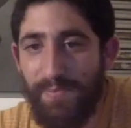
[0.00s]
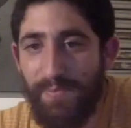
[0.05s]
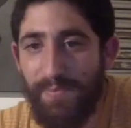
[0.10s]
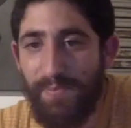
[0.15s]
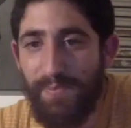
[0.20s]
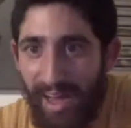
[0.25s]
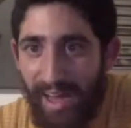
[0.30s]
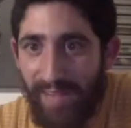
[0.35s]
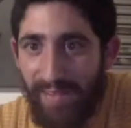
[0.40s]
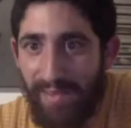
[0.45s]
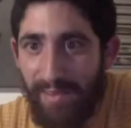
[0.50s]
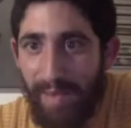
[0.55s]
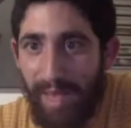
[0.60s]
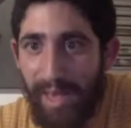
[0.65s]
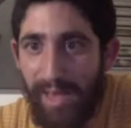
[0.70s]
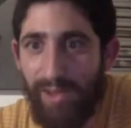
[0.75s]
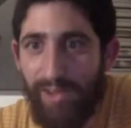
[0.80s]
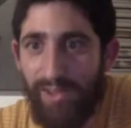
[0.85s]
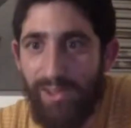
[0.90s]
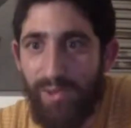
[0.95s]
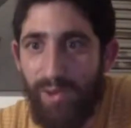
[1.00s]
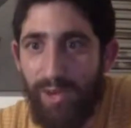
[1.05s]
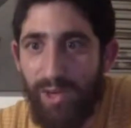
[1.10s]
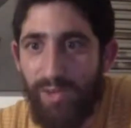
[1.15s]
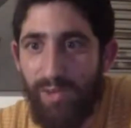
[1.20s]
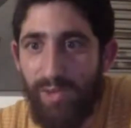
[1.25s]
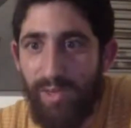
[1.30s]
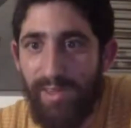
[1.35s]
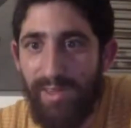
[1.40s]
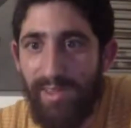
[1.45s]
If the bag got
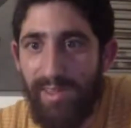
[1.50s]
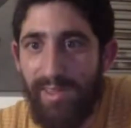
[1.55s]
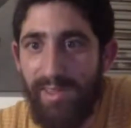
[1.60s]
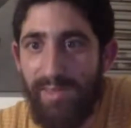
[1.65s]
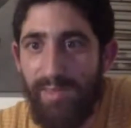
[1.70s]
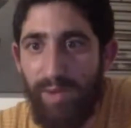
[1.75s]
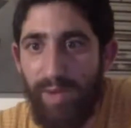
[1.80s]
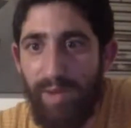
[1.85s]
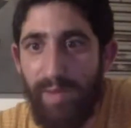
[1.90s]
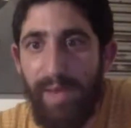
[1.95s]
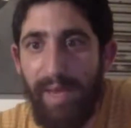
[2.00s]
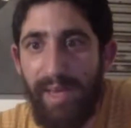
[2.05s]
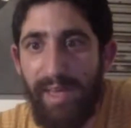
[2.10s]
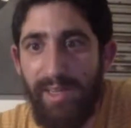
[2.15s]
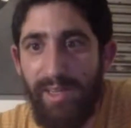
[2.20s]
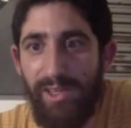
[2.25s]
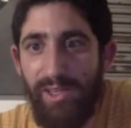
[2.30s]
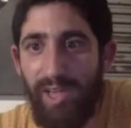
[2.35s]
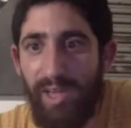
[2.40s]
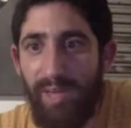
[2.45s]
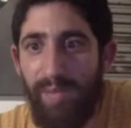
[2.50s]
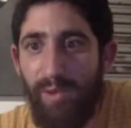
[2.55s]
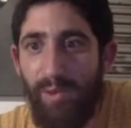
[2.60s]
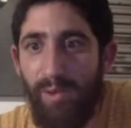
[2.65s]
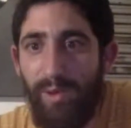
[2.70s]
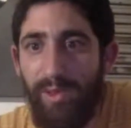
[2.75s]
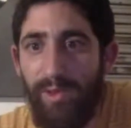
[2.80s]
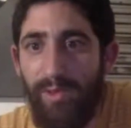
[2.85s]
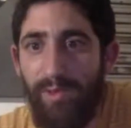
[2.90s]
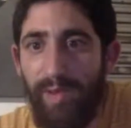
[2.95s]
squashed, will it still spring back into shape,
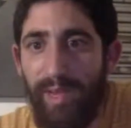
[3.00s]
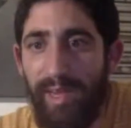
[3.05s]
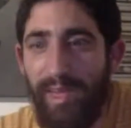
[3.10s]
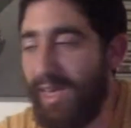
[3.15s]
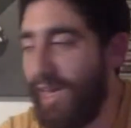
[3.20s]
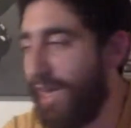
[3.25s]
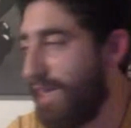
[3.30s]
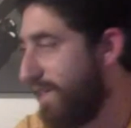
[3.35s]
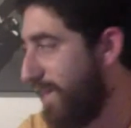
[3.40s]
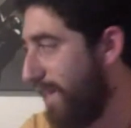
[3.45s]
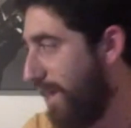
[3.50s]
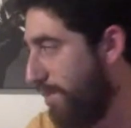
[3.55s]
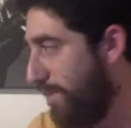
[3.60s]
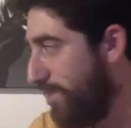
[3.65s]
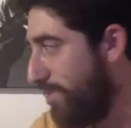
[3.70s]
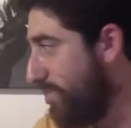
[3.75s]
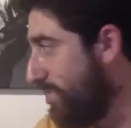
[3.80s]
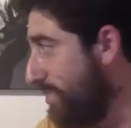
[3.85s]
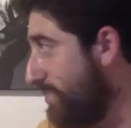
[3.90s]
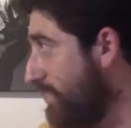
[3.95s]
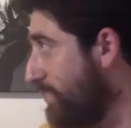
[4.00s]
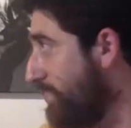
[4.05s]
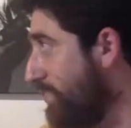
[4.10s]
or will the ring get damaged?